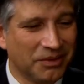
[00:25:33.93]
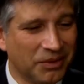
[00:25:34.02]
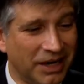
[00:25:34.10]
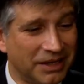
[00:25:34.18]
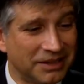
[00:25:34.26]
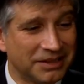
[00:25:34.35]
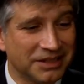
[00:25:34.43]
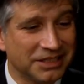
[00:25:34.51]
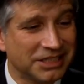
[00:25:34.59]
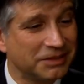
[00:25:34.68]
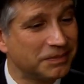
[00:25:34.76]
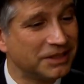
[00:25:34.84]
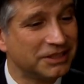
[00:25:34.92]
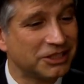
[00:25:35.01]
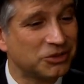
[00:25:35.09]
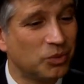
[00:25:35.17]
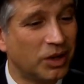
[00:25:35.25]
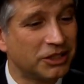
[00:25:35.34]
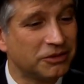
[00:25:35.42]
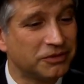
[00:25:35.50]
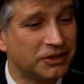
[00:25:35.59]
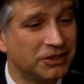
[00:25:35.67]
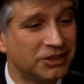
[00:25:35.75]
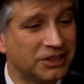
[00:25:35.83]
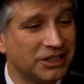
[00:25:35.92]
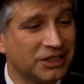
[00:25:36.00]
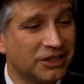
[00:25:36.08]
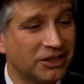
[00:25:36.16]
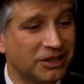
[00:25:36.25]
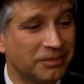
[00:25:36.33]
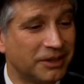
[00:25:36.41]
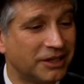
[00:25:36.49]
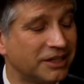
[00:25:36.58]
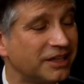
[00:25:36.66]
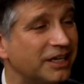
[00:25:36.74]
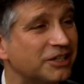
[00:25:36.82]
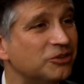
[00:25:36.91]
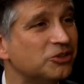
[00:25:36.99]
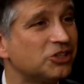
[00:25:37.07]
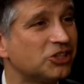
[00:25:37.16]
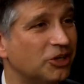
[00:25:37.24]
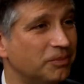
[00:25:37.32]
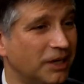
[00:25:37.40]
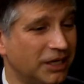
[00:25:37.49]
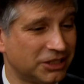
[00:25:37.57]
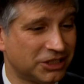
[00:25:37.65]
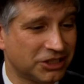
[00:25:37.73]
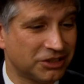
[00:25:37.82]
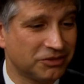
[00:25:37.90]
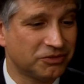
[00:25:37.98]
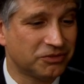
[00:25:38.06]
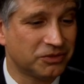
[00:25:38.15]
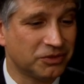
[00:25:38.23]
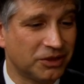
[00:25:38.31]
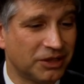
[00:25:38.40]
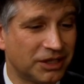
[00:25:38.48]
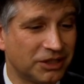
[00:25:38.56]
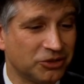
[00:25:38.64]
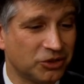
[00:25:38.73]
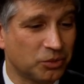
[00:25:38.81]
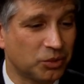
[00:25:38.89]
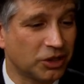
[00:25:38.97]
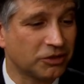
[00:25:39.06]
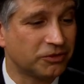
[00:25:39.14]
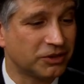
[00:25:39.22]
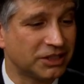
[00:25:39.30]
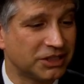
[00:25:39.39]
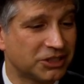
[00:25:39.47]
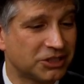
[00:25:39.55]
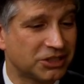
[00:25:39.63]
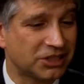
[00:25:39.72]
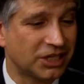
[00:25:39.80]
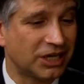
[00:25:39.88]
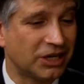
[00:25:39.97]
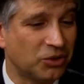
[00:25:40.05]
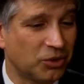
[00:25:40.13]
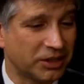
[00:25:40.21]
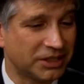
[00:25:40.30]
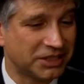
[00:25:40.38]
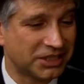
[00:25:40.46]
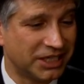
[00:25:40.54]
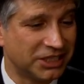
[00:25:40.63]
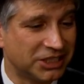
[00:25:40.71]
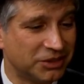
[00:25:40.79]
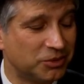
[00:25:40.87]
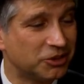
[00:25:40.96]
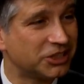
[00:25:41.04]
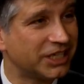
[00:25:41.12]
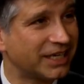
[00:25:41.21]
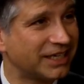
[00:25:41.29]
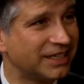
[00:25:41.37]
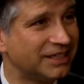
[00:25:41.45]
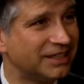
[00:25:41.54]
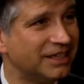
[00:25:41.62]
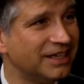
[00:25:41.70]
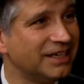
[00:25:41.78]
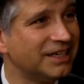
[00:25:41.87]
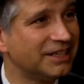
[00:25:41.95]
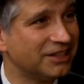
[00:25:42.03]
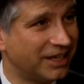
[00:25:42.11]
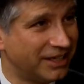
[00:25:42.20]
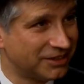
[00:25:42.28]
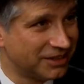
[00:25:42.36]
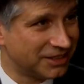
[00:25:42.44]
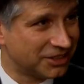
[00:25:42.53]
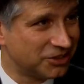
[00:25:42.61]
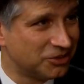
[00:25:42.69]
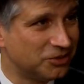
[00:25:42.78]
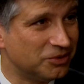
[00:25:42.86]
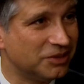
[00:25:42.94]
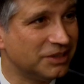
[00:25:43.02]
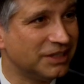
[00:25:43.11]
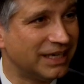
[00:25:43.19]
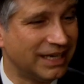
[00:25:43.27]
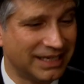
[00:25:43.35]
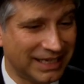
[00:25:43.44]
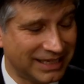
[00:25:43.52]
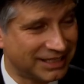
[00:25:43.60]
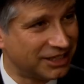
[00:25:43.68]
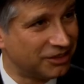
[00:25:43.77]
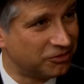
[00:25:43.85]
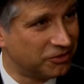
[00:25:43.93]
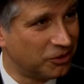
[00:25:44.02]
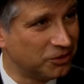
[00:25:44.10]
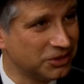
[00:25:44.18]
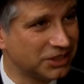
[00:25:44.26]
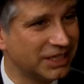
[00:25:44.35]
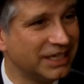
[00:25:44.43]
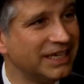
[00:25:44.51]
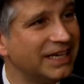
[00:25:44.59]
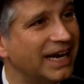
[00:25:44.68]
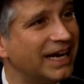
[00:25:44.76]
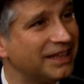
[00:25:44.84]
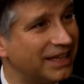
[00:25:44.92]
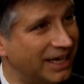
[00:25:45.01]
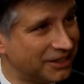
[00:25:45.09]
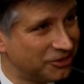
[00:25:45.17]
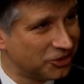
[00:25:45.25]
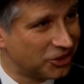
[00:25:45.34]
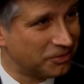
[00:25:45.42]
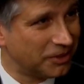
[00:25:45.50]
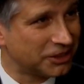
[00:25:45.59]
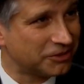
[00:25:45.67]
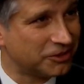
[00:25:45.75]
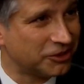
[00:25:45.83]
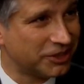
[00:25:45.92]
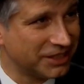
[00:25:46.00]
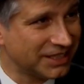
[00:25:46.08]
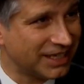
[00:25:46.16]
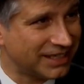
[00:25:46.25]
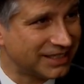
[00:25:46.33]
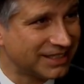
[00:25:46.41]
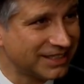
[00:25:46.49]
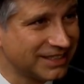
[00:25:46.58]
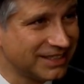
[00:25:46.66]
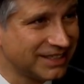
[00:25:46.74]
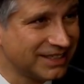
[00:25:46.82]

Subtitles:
Well, this has been just wonderful. Goli Ameri, thank you so much for your work for this organization, and we'll check in later as it unfolds. And thank you so much for your insights.